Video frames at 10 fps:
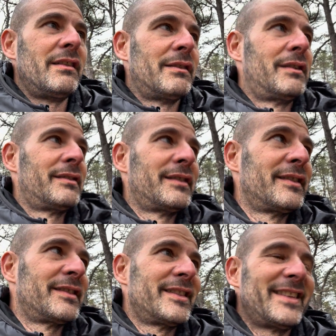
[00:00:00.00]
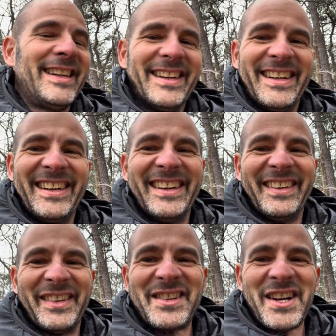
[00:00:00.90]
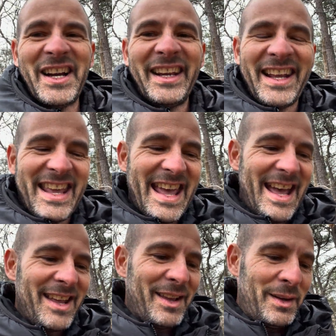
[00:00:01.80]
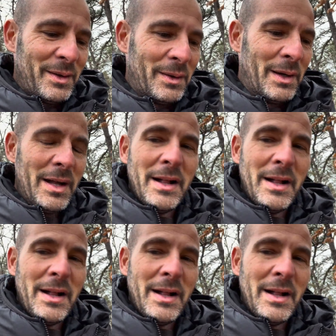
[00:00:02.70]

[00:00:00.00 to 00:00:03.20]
They're trying to get you.